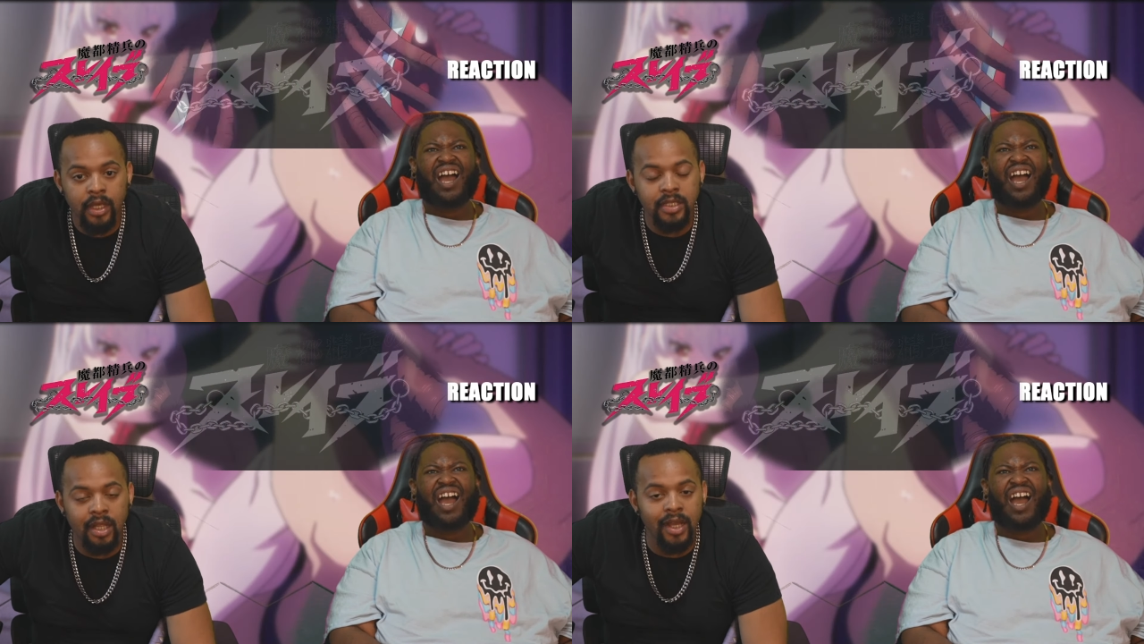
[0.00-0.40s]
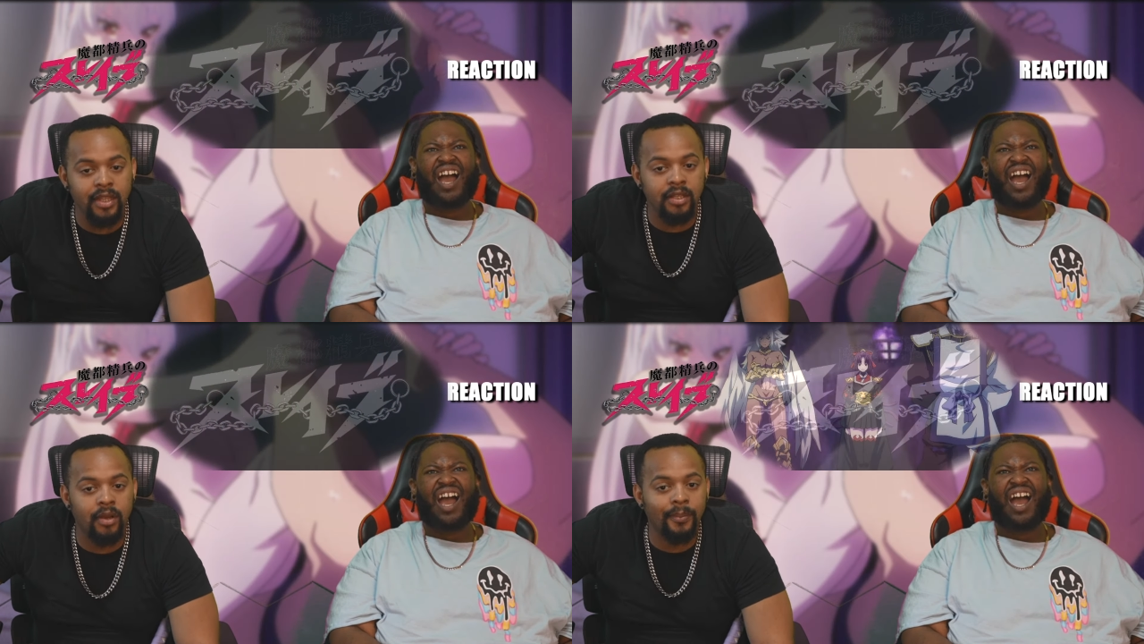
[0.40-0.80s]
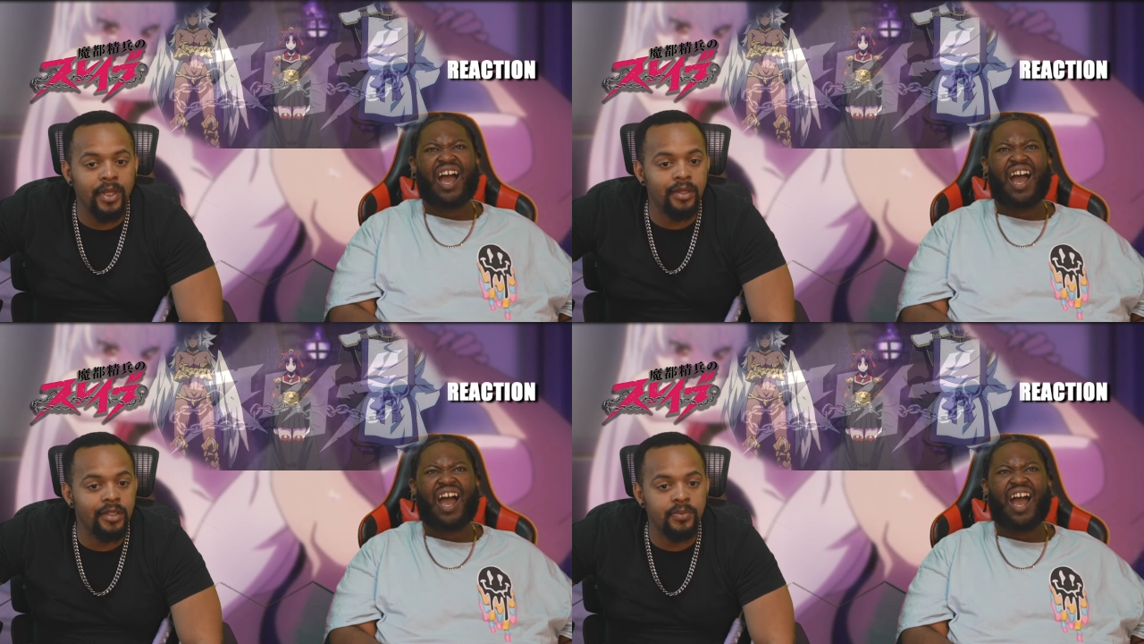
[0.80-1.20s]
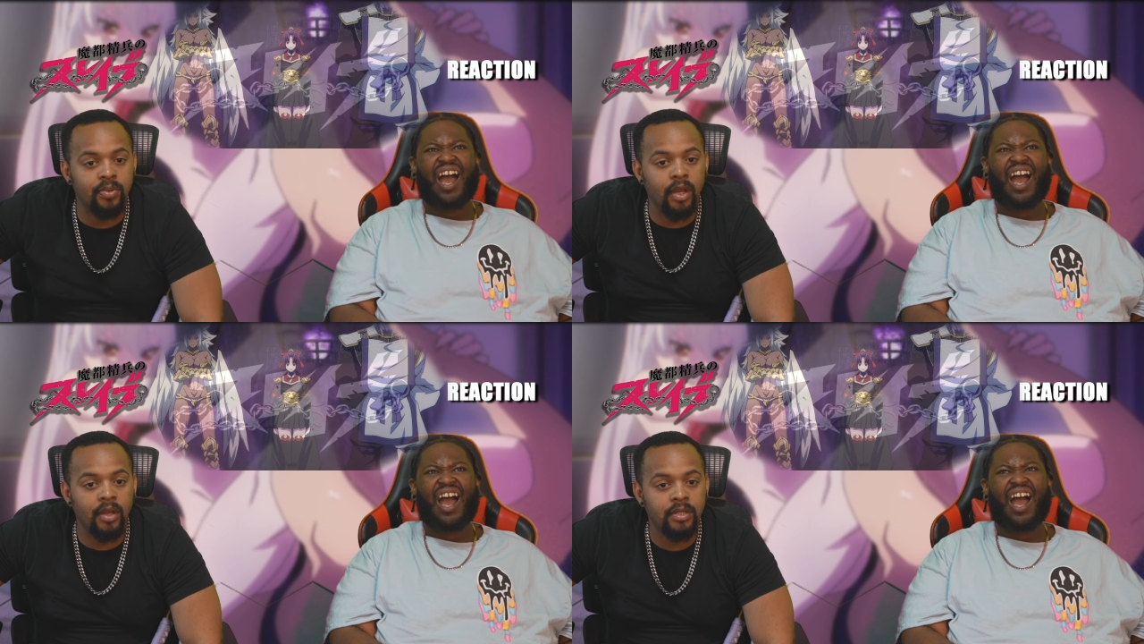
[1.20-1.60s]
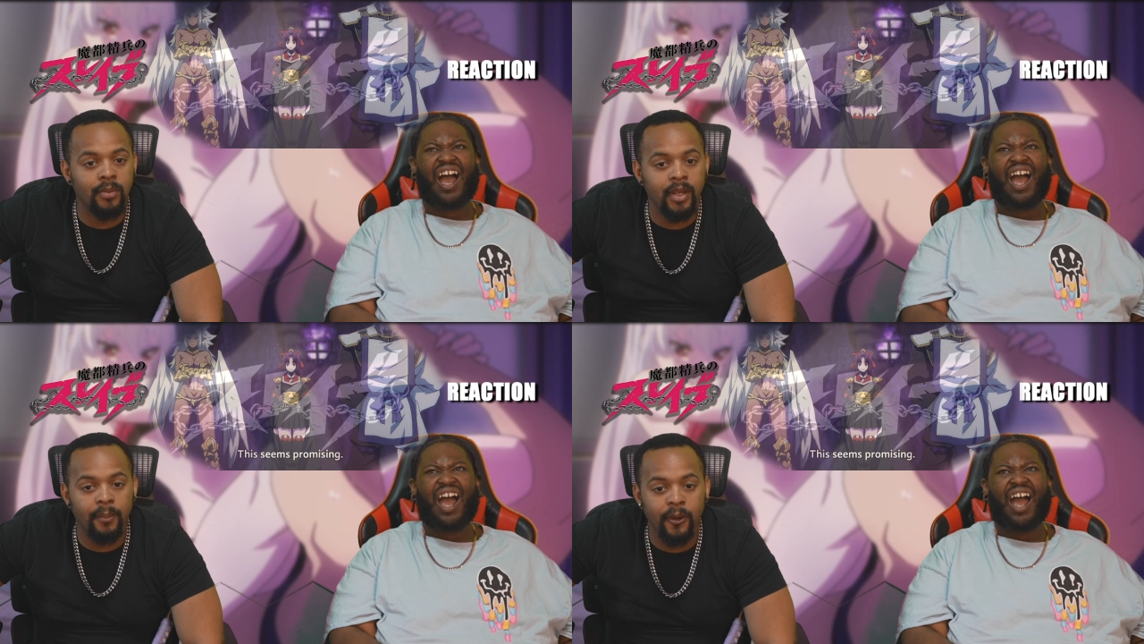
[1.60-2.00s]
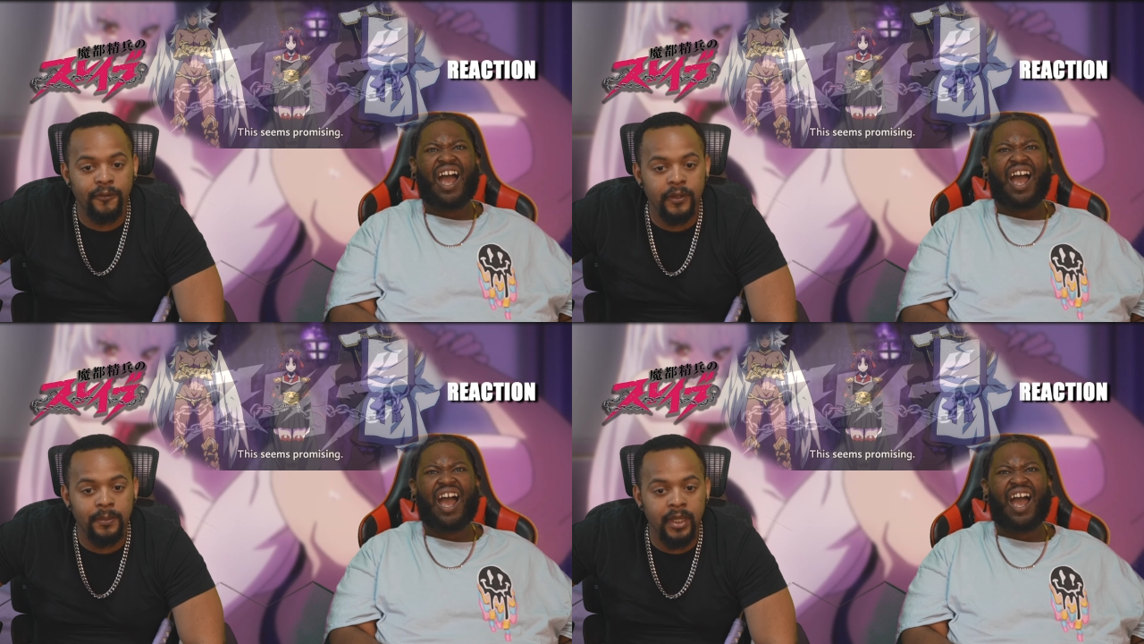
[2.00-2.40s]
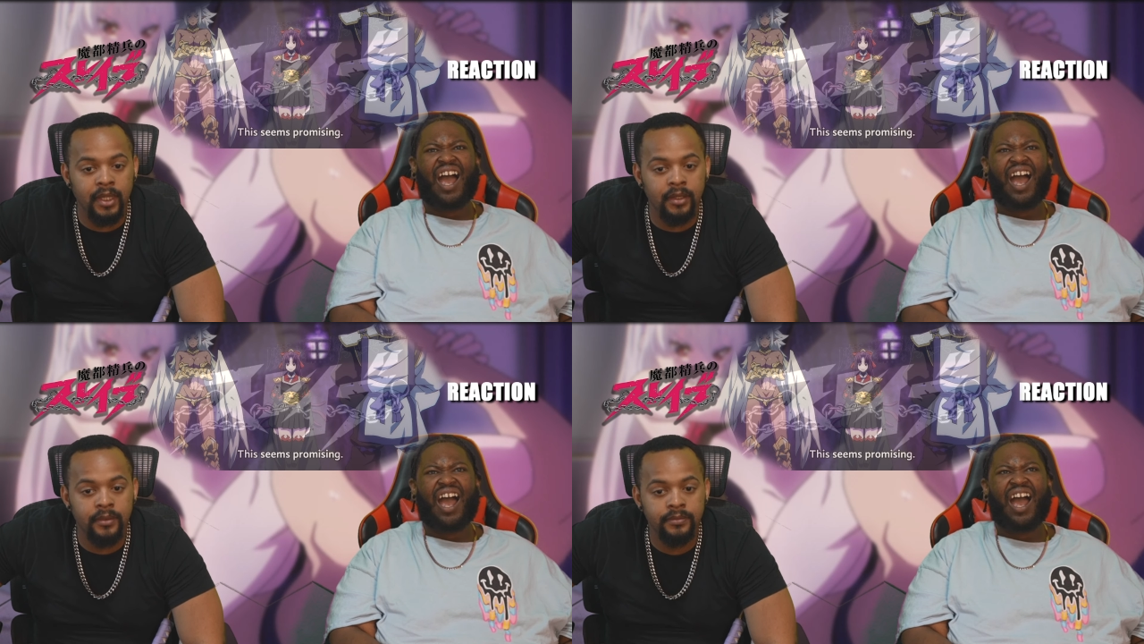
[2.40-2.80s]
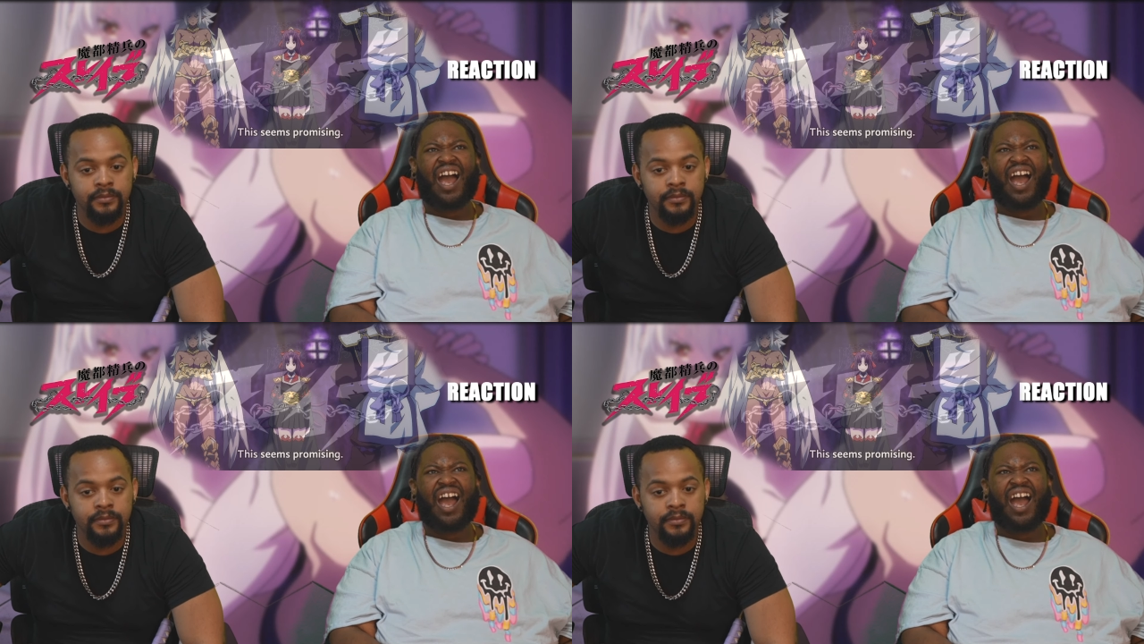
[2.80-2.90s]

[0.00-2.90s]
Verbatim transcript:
Speaker 1: It's clutching their abilities, bro, to make a perfect being.